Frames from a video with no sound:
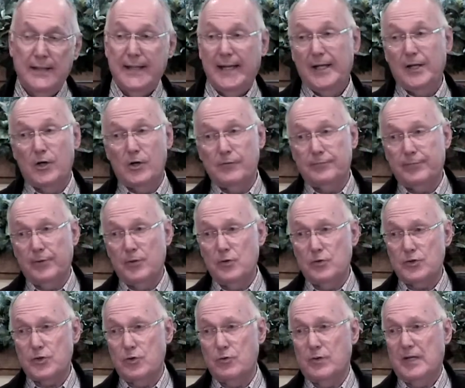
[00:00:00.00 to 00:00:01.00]
Now, there are
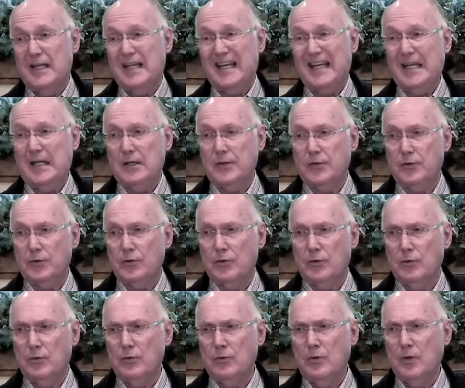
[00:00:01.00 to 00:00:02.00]
folks who get
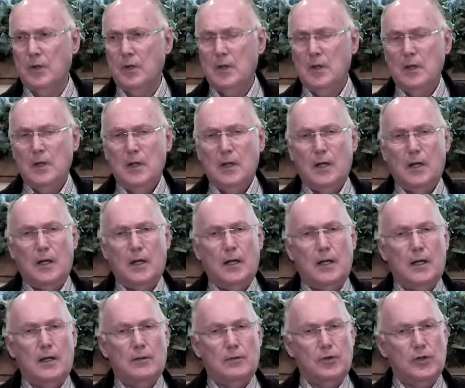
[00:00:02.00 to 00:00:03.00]
into
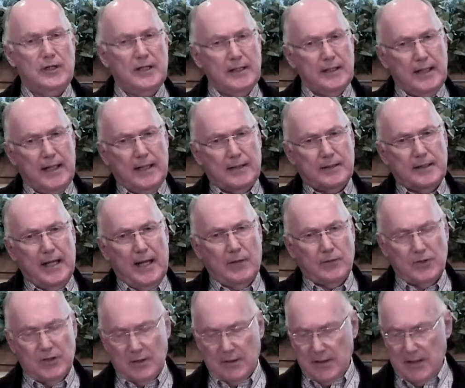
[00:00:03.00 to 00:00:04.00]
uh, looking at
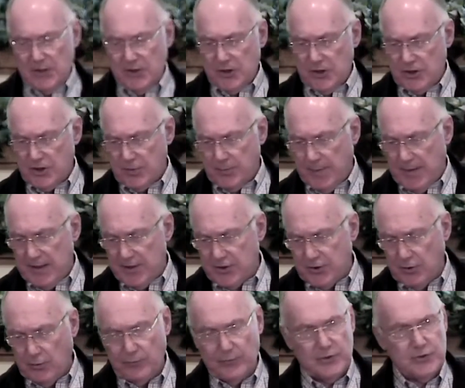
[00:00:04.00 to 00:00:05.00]
calculations
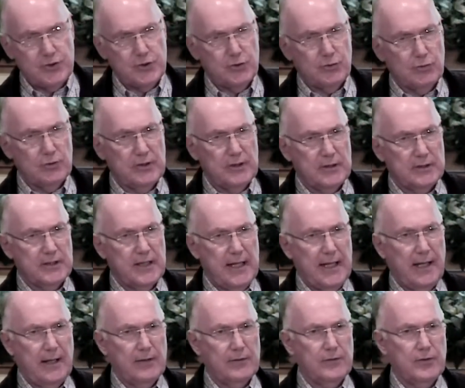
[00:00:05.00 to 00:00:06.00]
based on the Julian
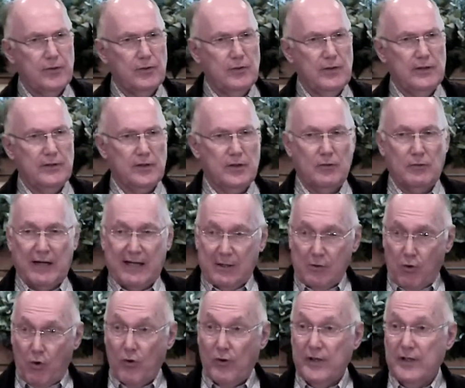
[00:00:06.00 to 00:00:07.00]
calendar and the
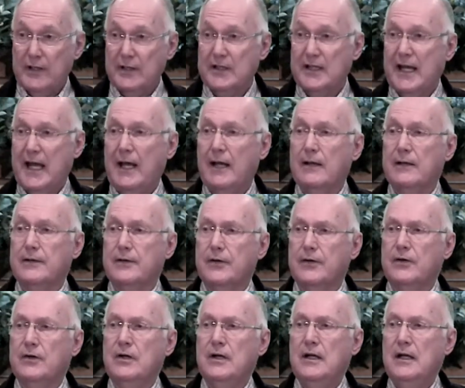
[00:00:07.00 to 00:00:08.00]
Gregorian
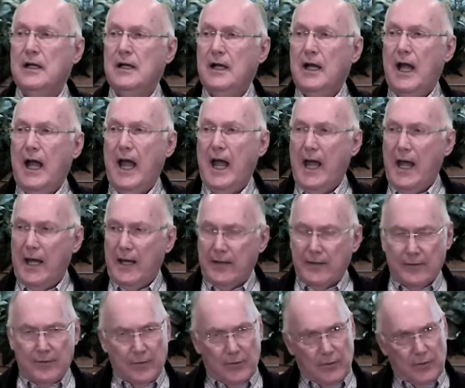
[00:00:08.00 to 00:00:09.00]
calendar.
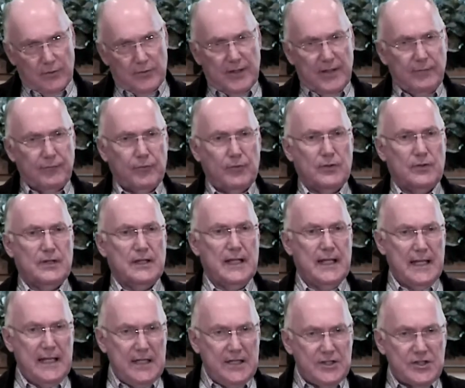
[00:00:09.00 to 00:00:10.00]
And there are different
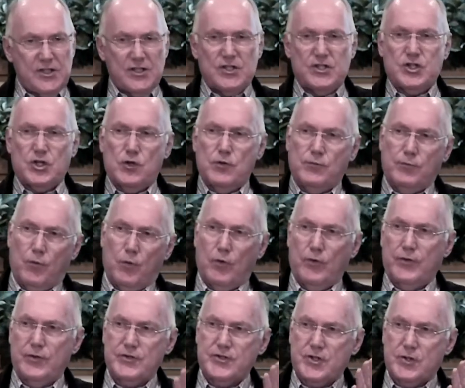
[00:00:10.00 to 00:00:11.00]
days and so
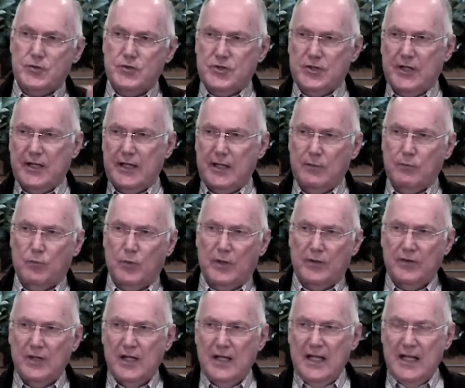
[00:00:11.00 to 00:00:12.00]
forth associated
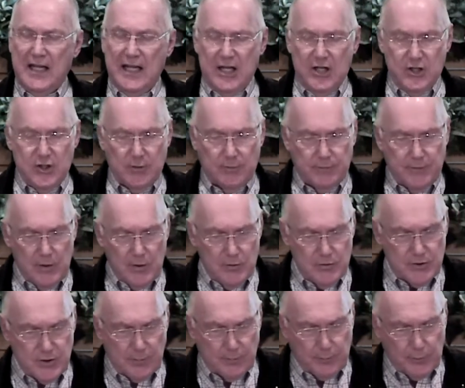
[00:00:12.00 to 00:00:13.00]
with each of
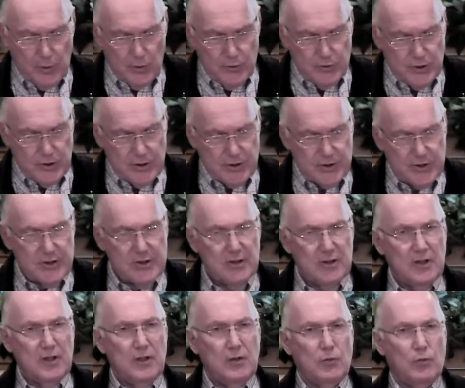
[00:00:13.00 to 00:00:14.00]
those approaches.
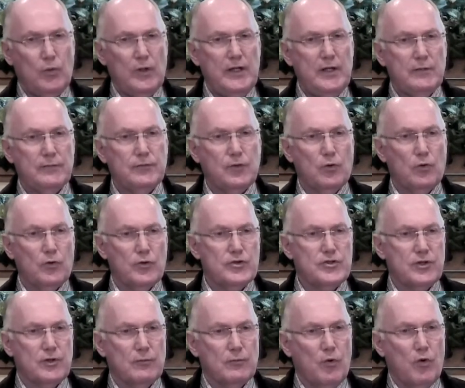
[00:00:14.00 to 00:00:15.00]
We, of
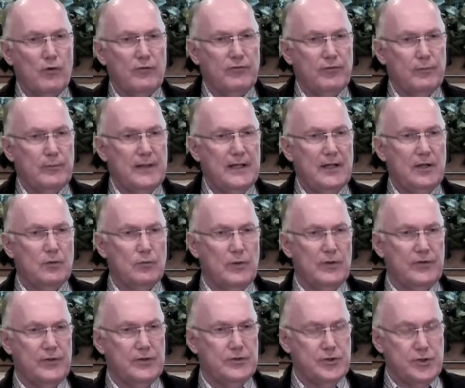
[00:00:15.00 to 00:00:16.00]
course, are more familiar
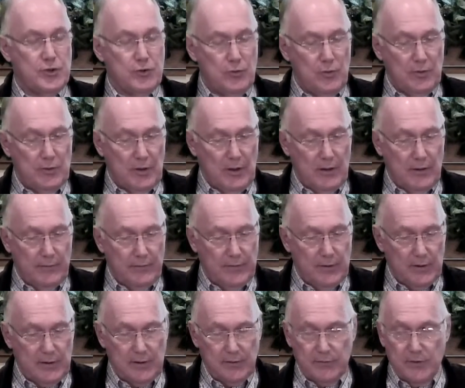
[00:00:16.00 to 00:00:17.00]
with the, uh,
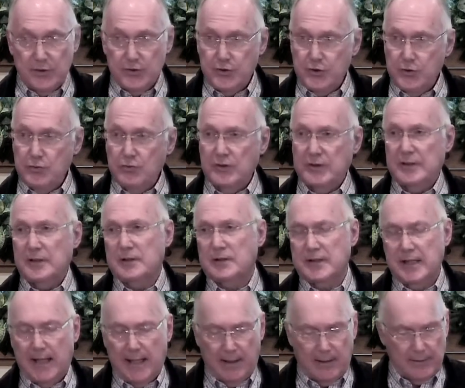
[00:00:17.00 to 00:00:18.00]
the, the
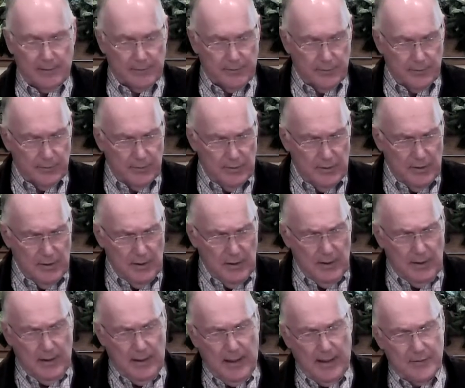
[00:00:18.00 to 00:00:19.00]
Julian calendar.
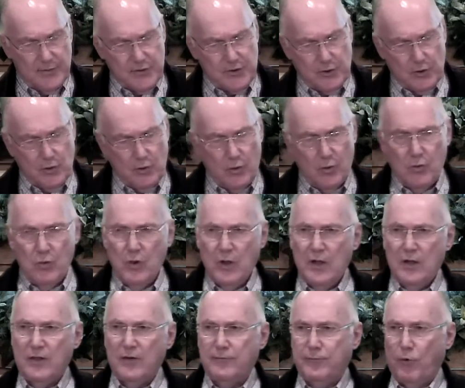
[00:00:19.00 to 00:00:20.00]
And
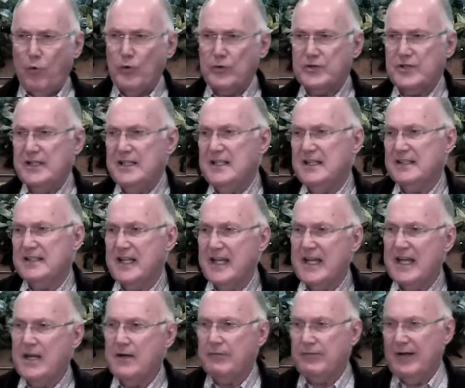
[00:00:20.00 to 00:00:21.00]
so the 14th
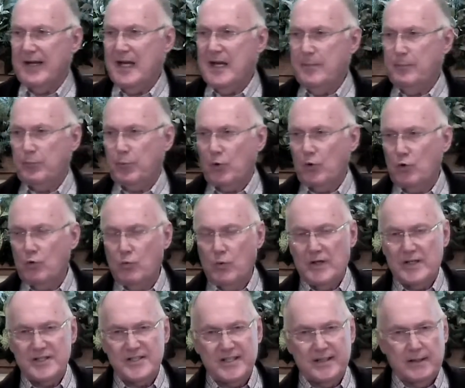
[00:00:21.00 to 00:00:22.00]
day of April
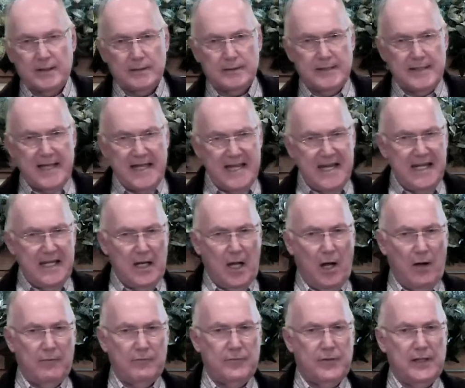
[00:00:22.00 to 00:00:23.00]
was the date
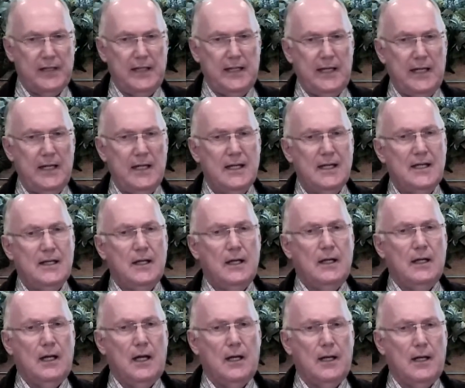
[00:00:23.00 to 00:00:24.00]
of the
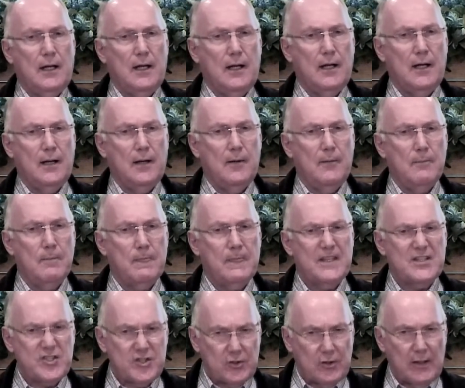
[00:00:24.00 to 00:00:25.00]
uh,
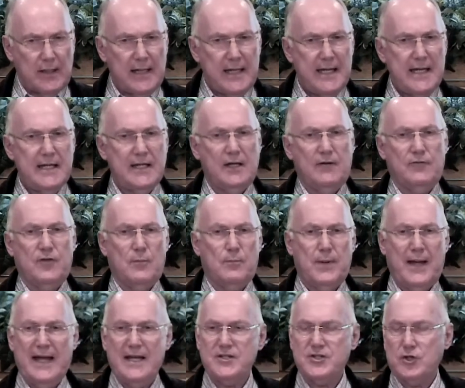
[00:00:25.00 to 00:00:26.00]
slaying of the
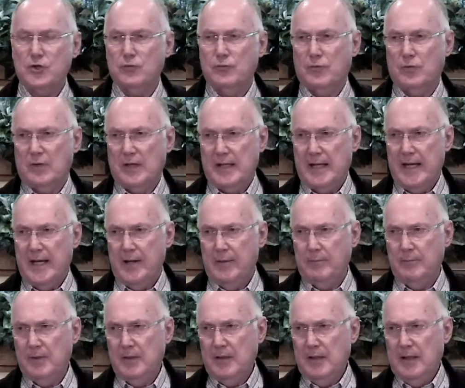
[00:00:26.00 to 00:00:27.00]
Passover
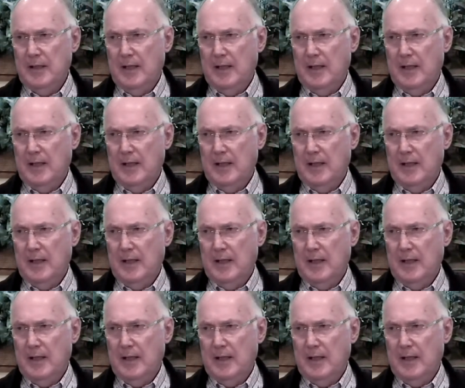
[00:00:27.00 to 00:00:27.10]
lamb,